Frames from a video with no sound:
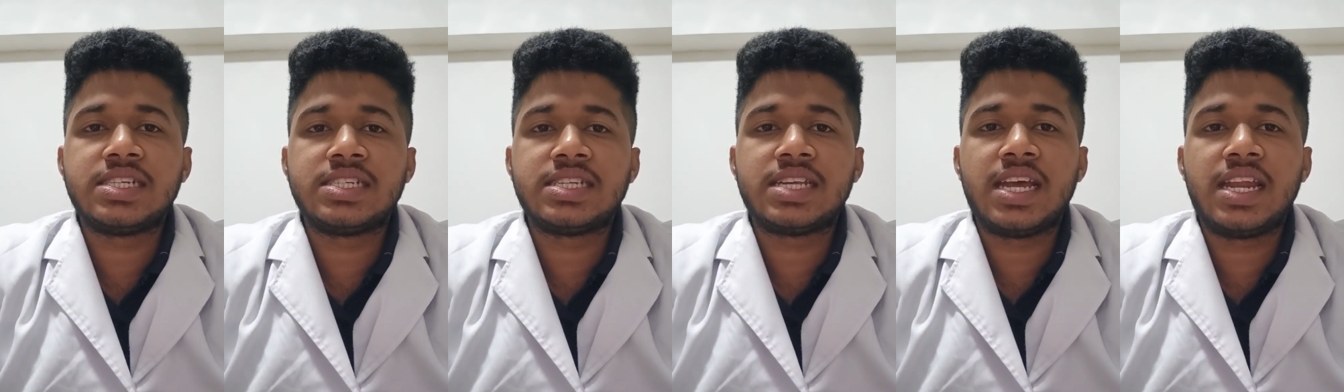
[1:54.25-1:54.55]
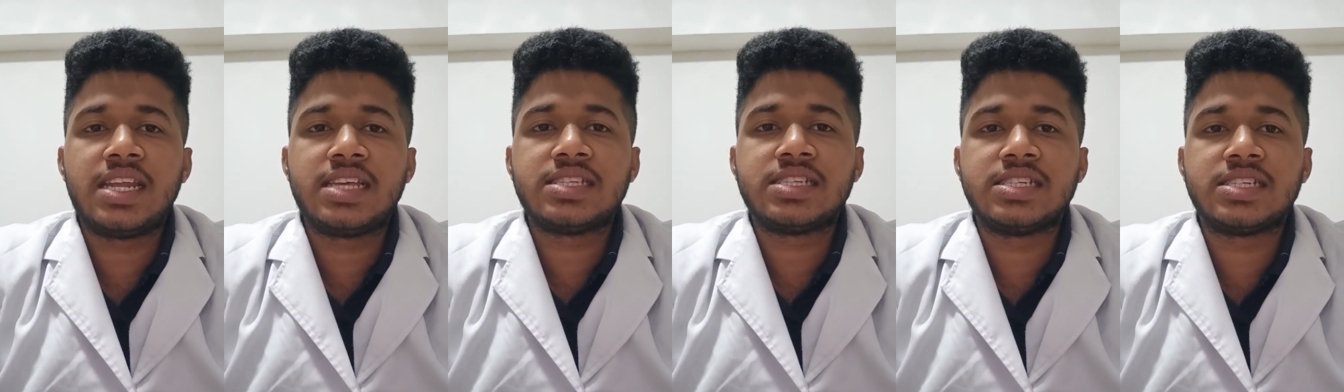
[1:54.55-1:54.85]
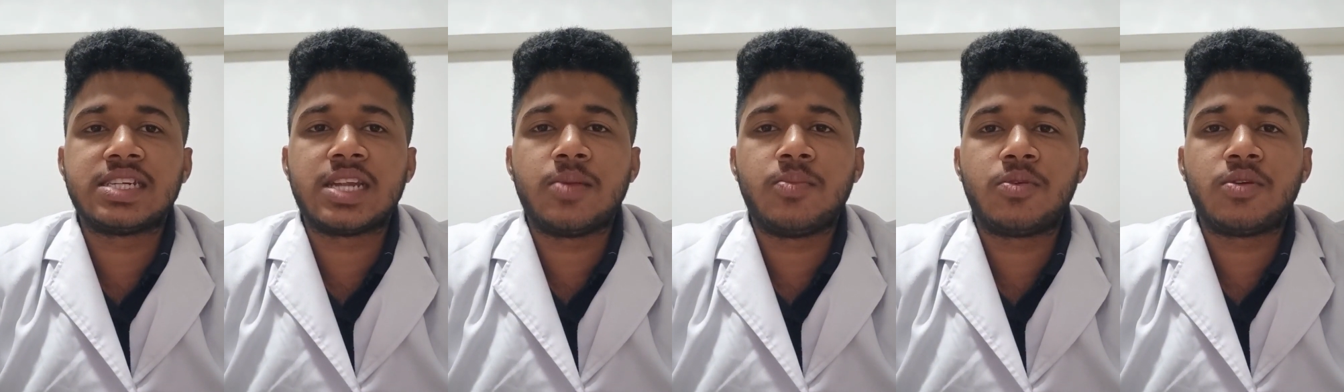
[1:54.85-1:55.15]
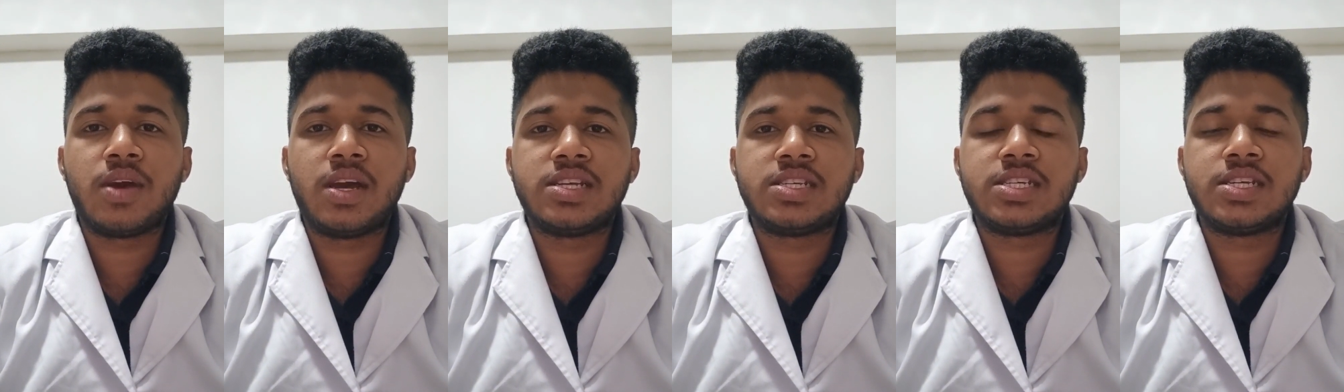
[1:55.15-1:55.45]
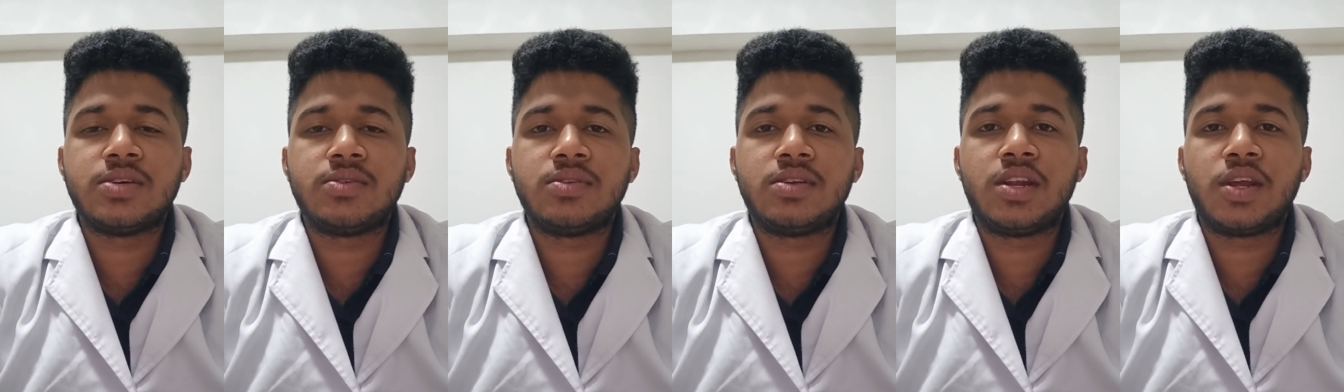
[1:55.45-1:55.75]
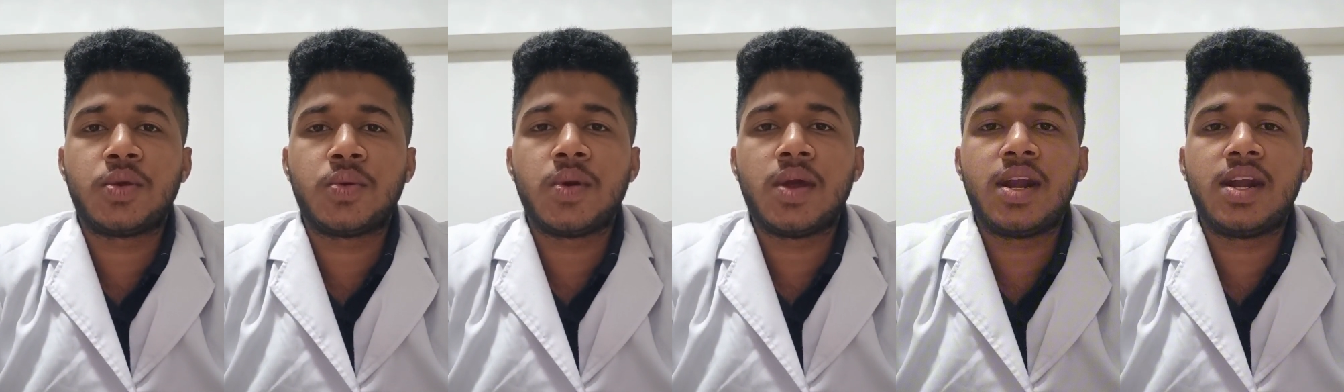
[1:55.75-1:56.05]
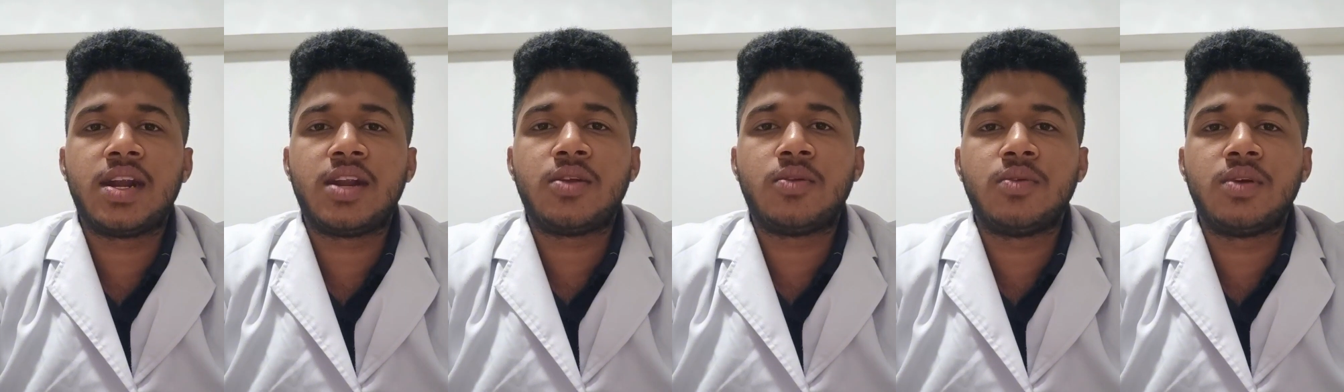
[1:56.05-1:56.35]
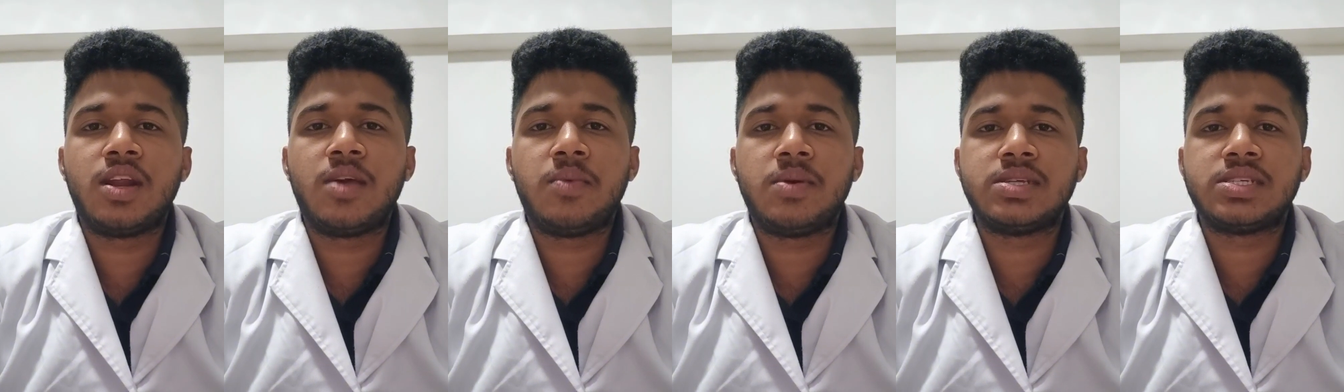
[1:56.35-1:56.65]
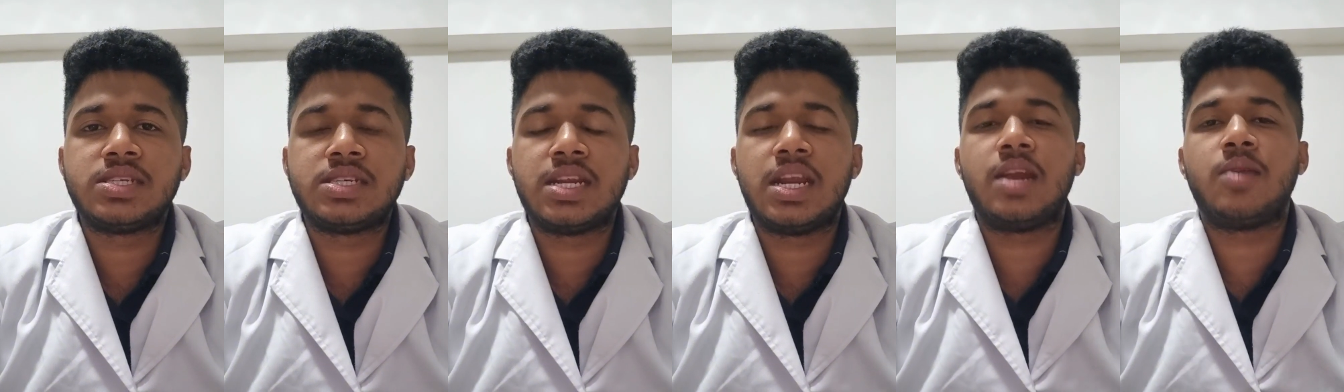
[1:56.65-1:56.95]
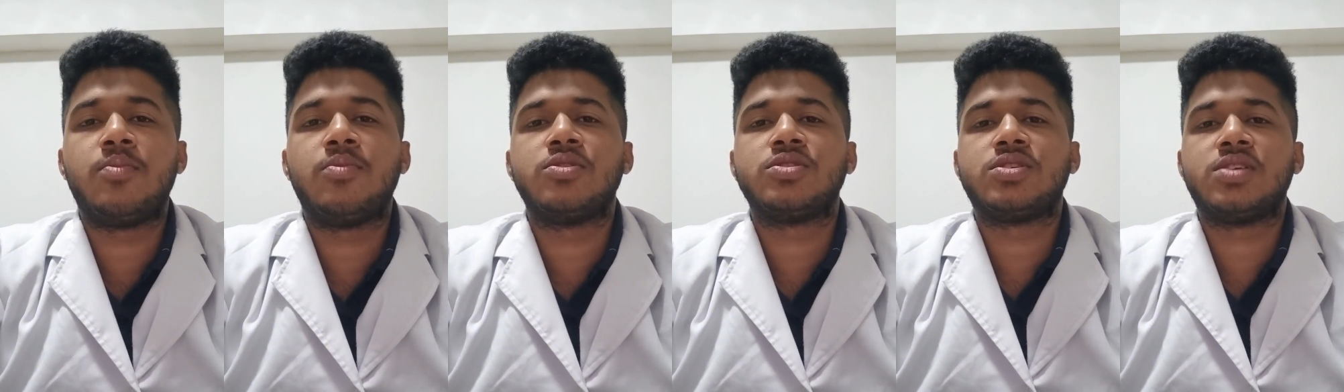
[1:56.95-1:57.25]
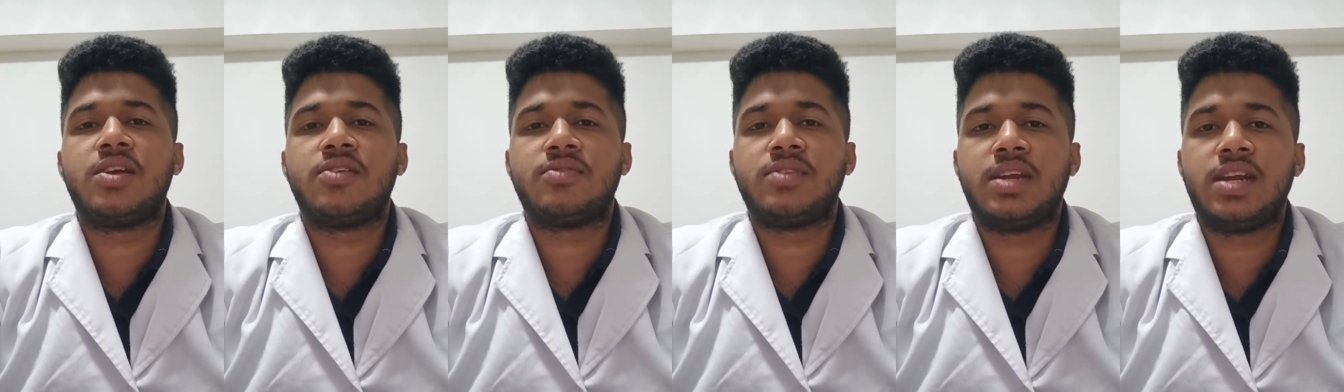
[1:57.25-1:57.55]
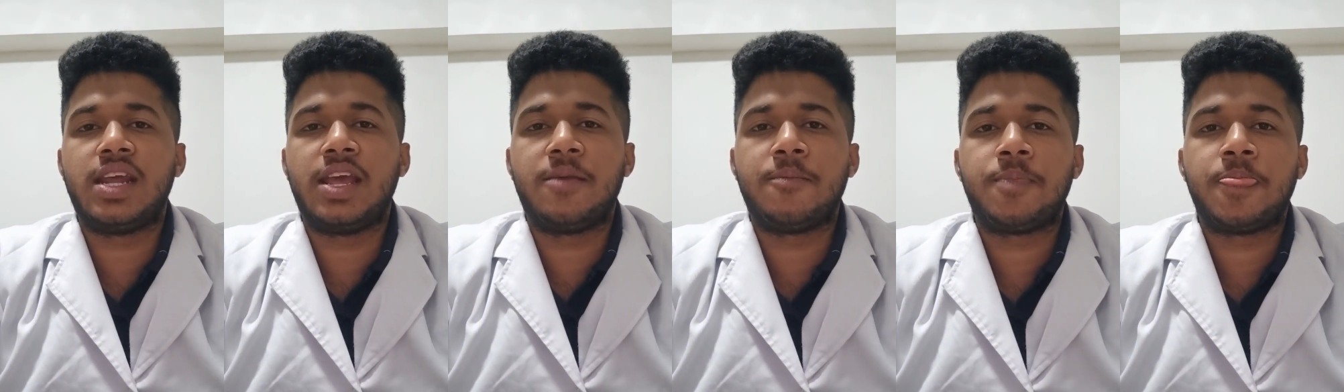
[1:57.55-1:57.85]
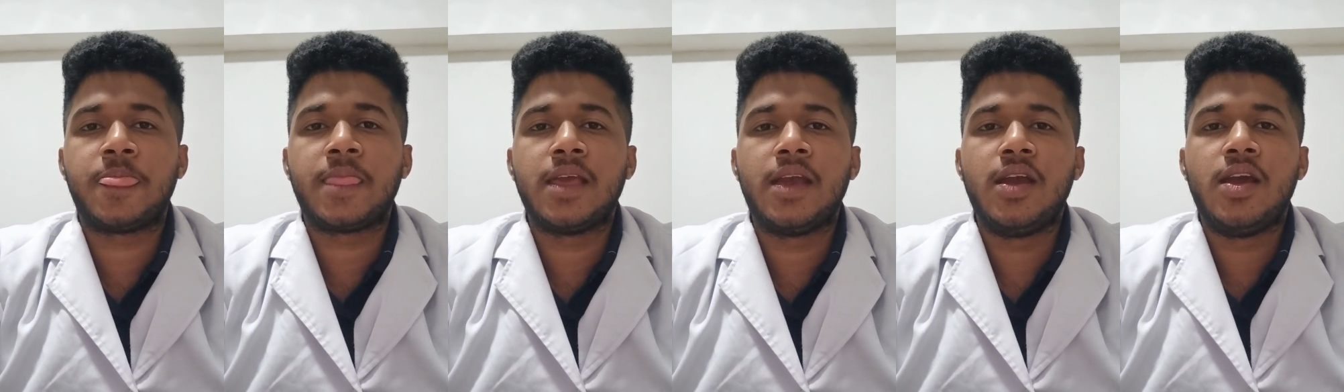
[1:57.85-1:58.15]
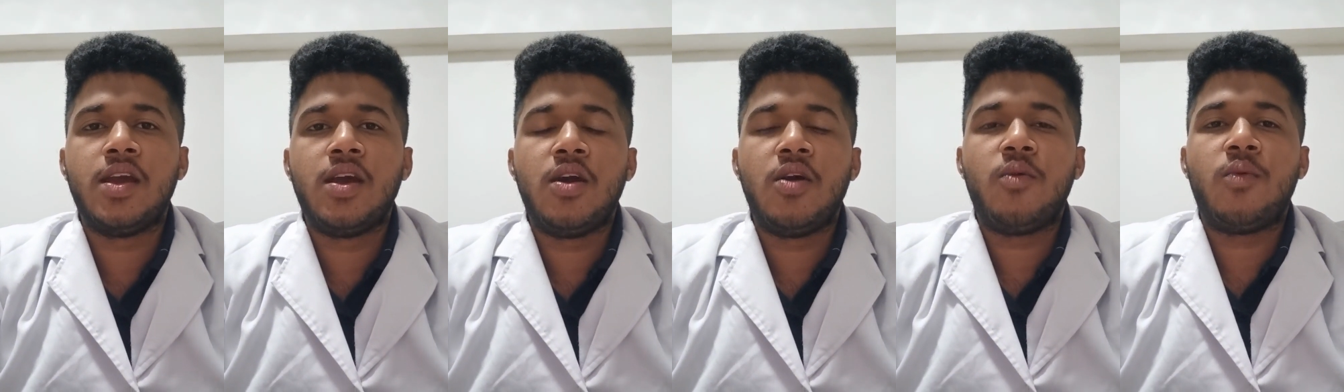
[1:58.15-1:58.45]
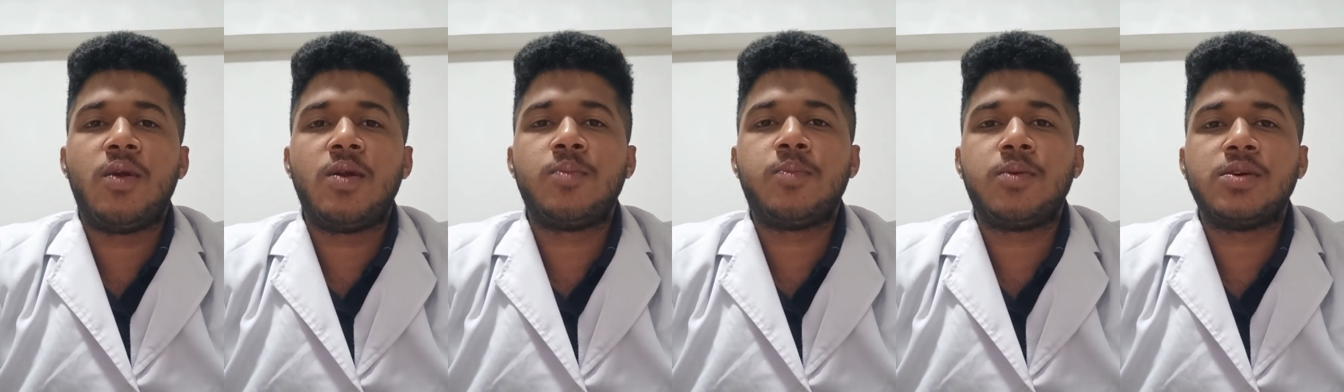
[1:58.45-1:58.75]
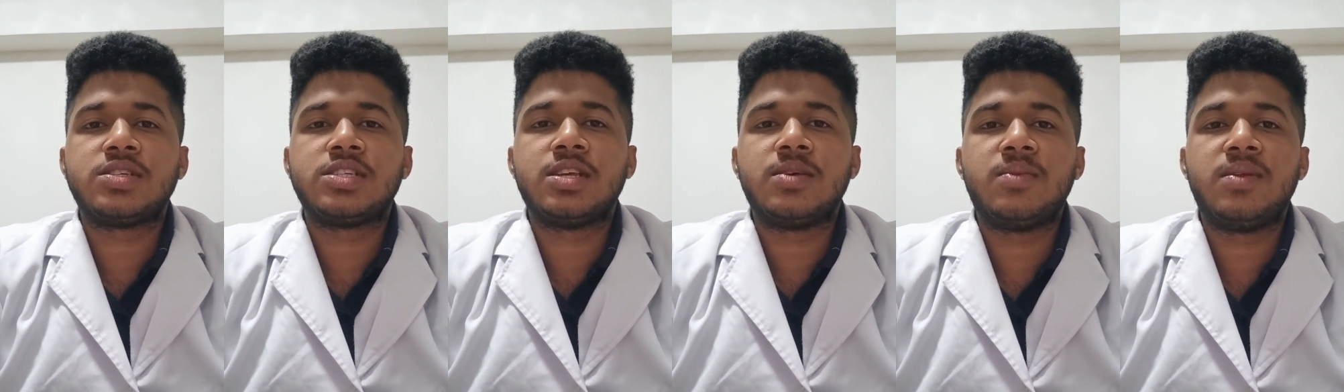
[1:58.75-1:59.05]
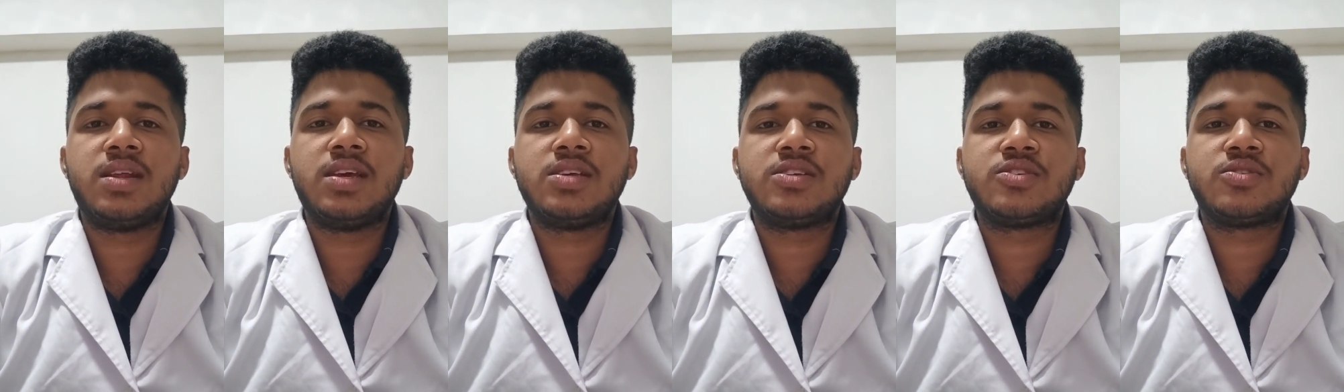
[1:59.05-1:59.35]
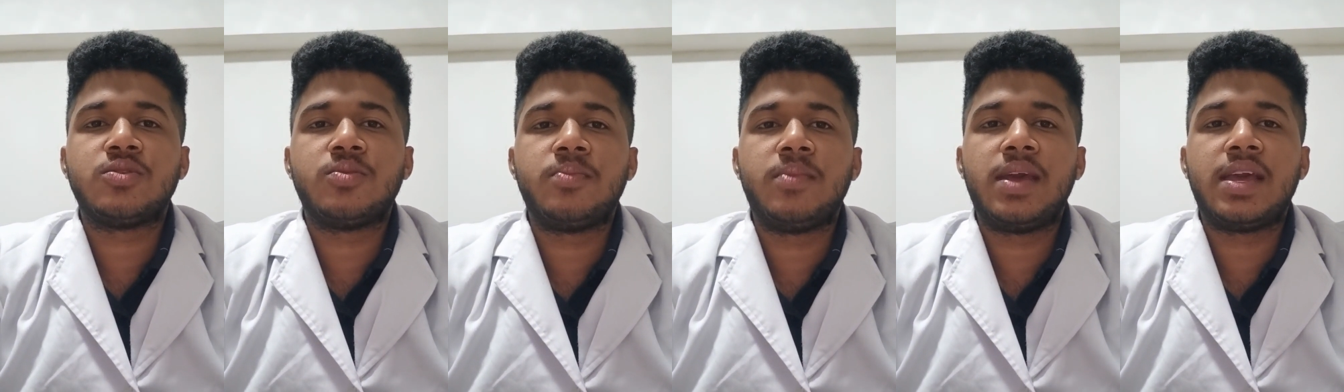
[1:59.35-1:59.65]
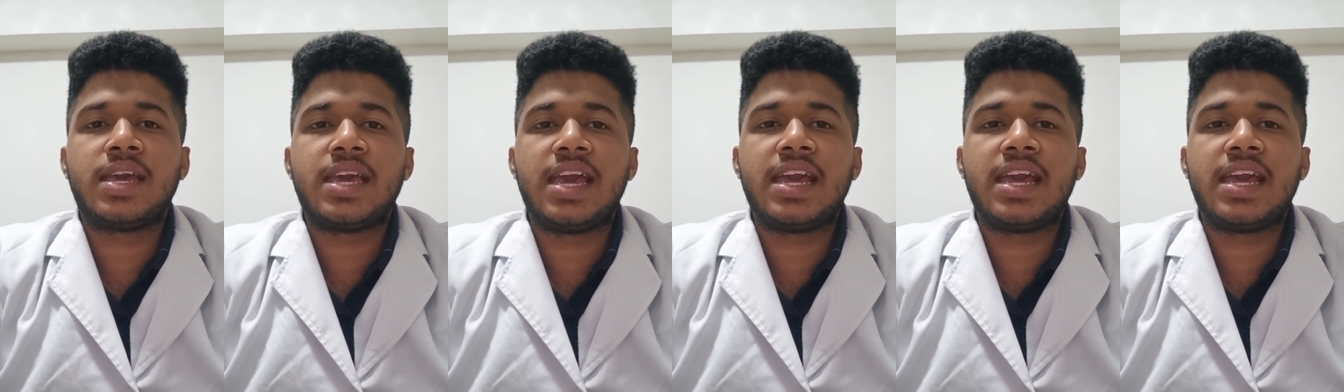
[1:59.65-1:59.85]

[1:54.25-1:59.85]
designing system to achieve the required two-dimensional motion of the knee. One possibility is to make